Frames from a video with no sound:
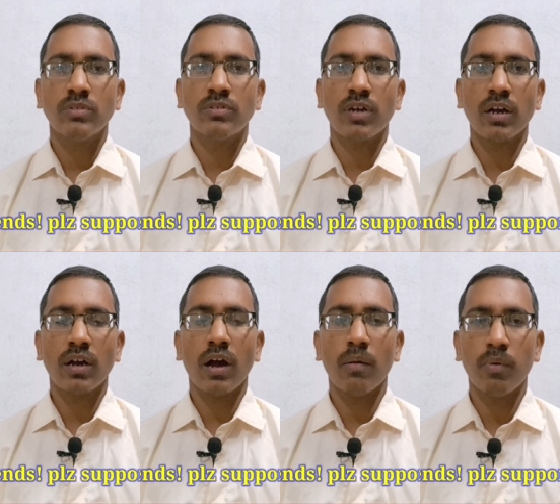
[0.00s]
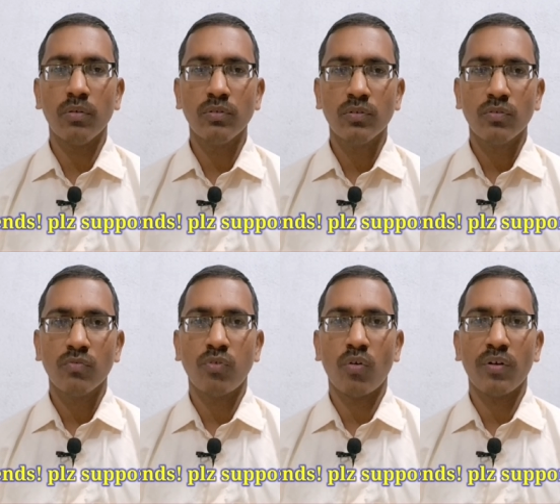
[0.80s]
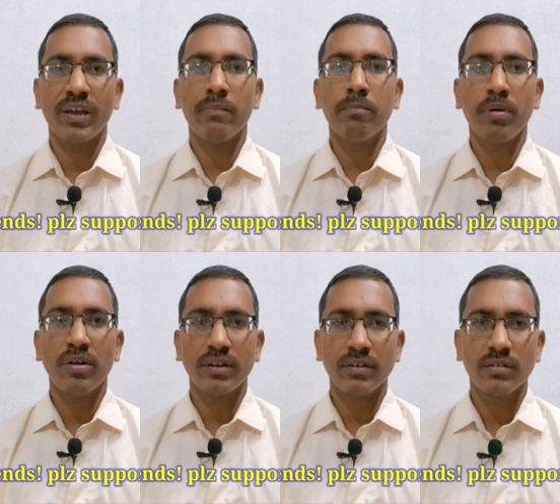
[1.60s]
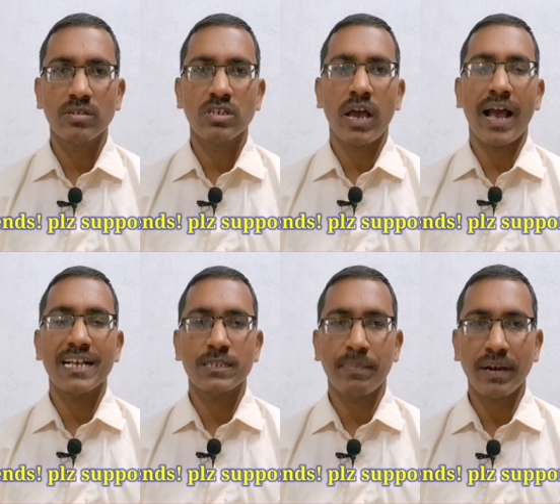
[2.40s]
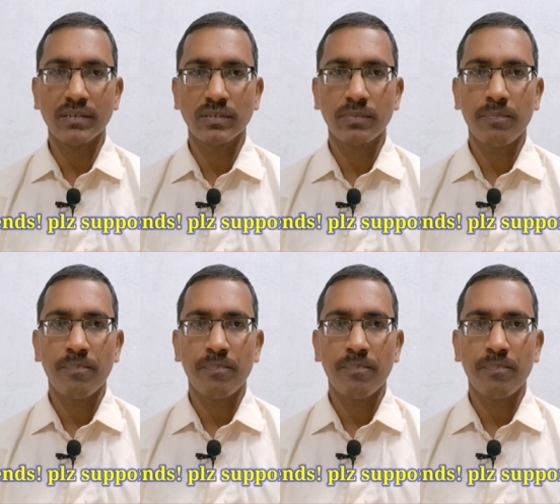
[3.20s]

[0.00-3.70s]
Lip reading: talk about 4 important aspects.